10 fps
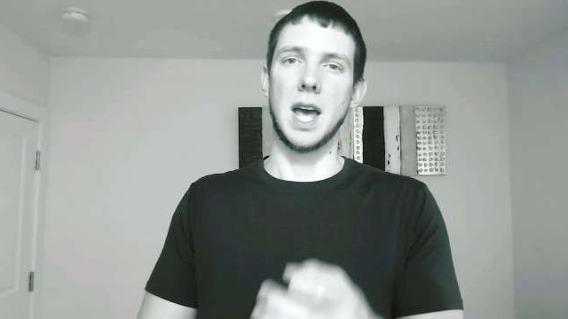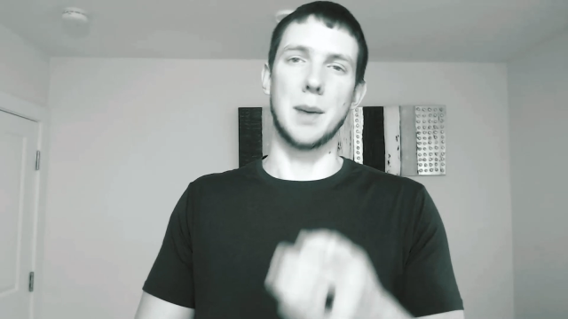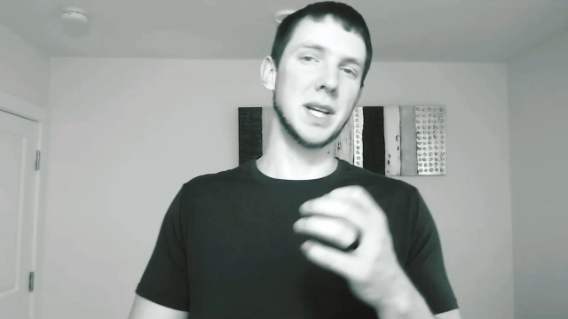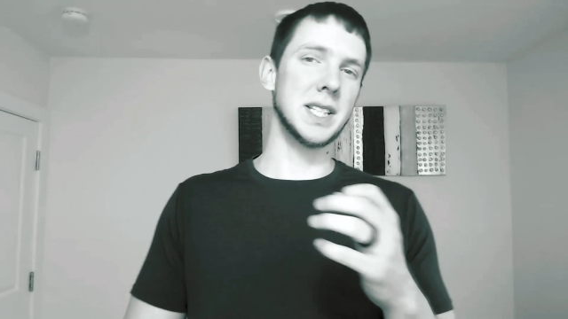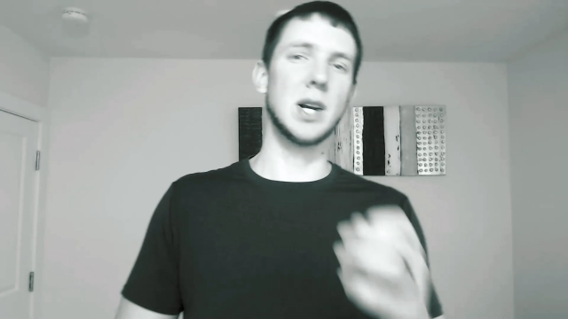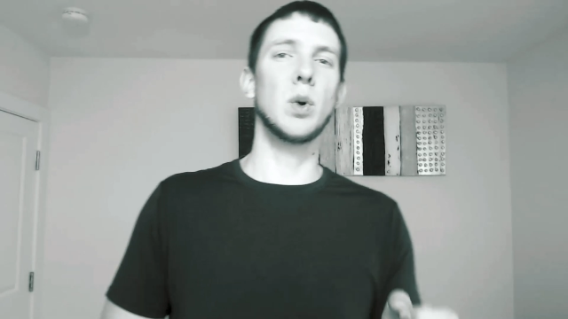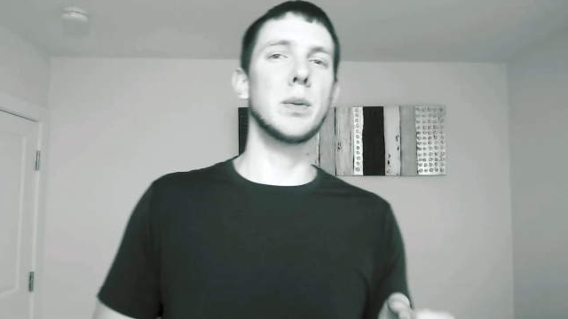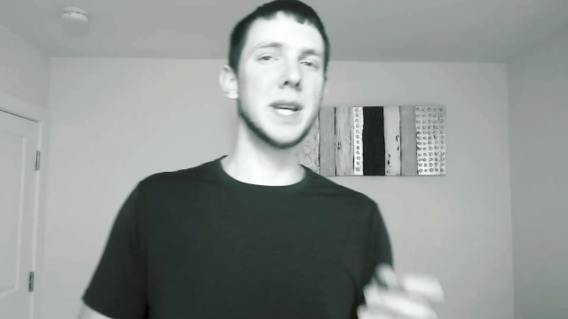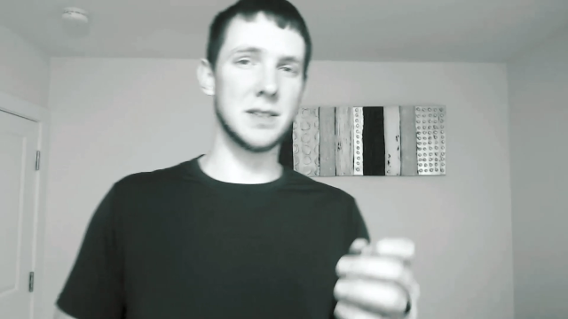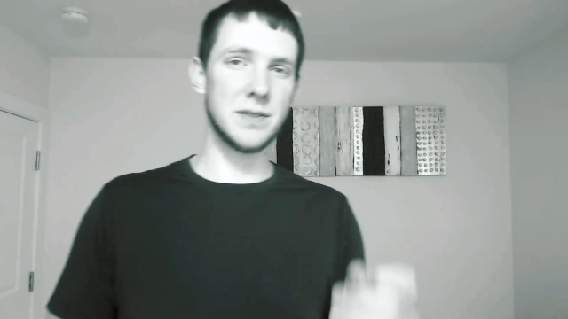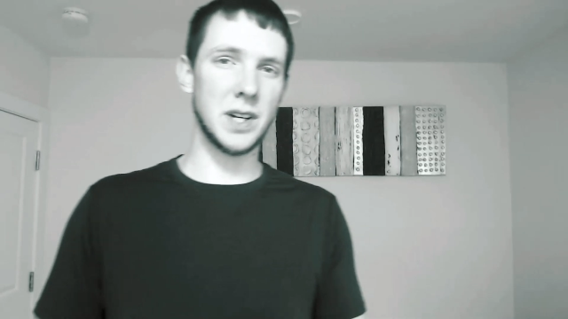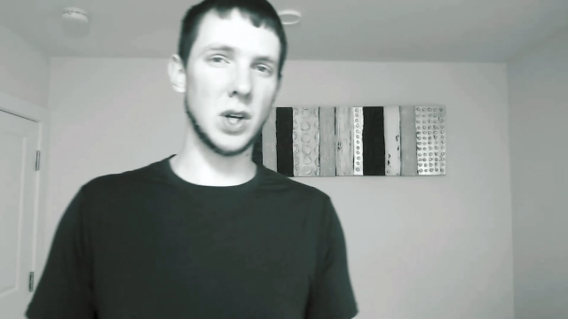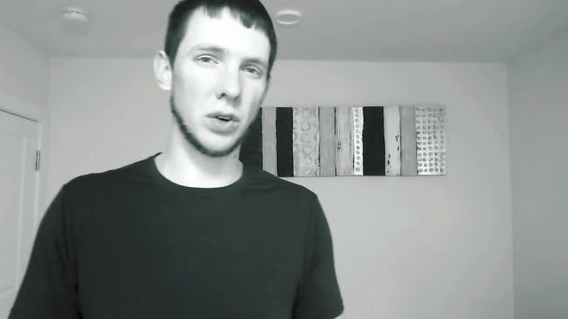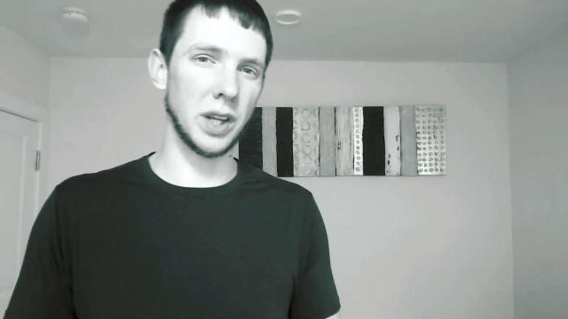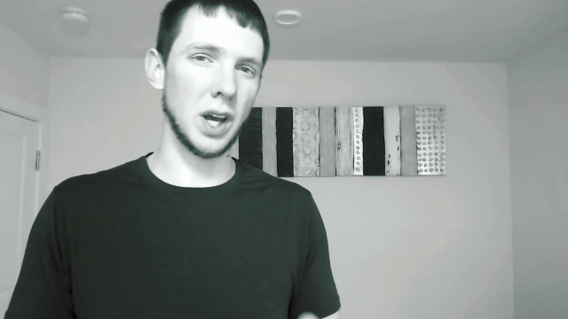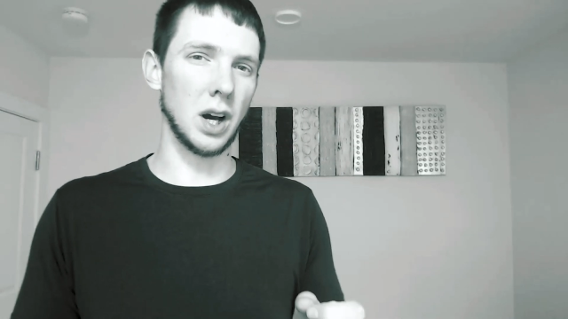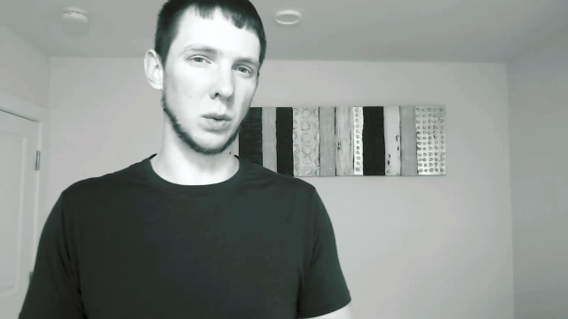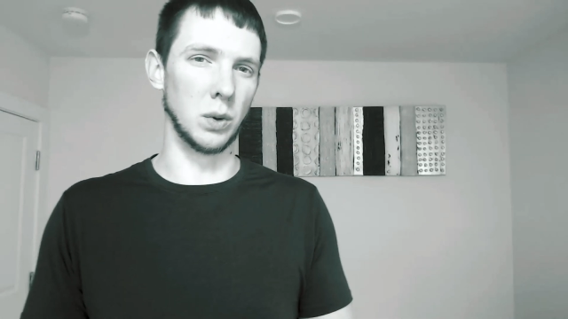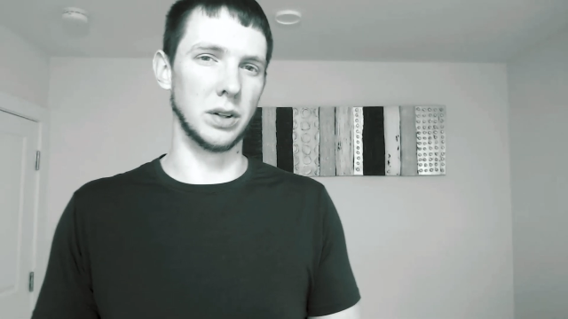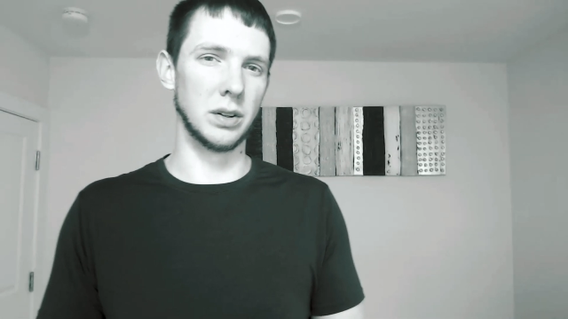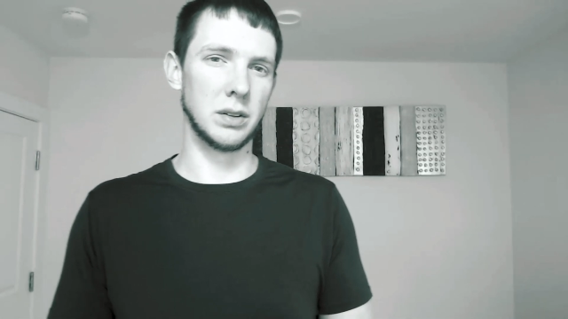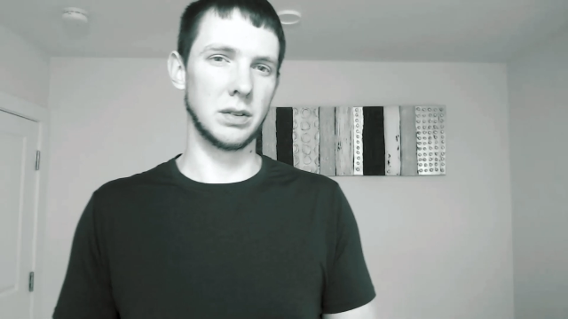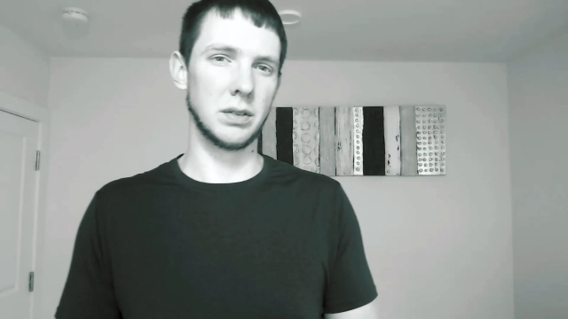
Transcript: And because I don't want to make this video really awkward,